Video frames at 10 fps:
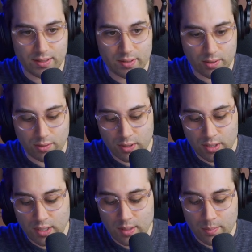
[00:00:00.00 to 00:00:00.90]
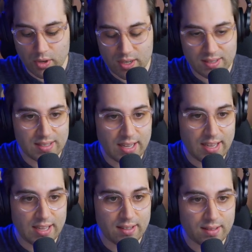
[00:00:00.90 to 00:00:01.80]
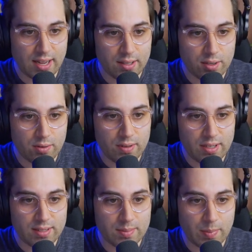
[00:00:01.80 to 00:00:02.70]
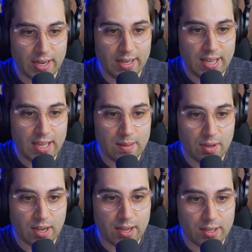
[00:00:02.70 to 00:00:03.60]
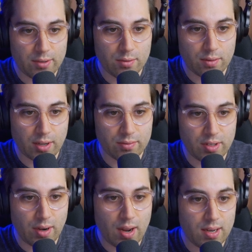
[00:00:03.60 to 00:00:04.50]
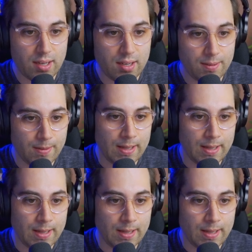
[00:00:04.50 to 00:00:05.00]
So I'm gonna say title is my name, Caio Calderari,